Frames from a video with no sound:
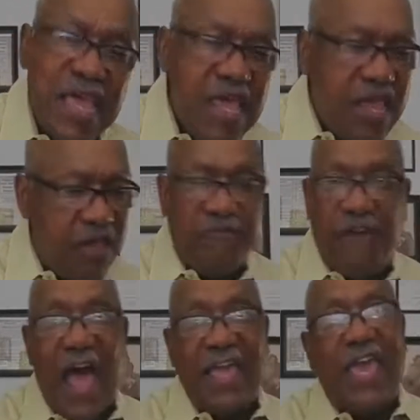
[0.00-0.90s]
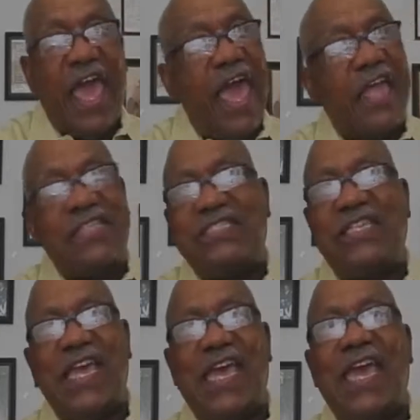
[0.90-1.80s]
if I can't
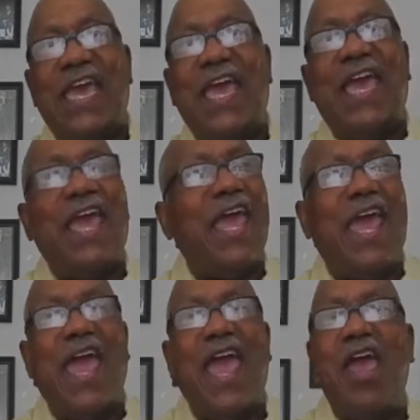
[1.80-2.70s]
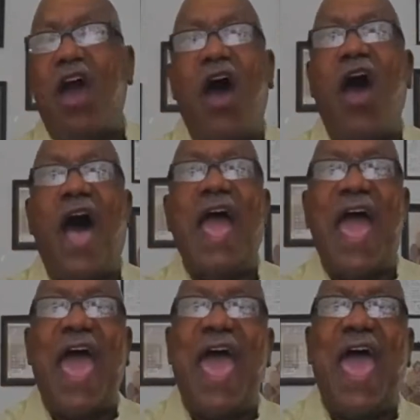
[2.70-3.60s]
see your hand,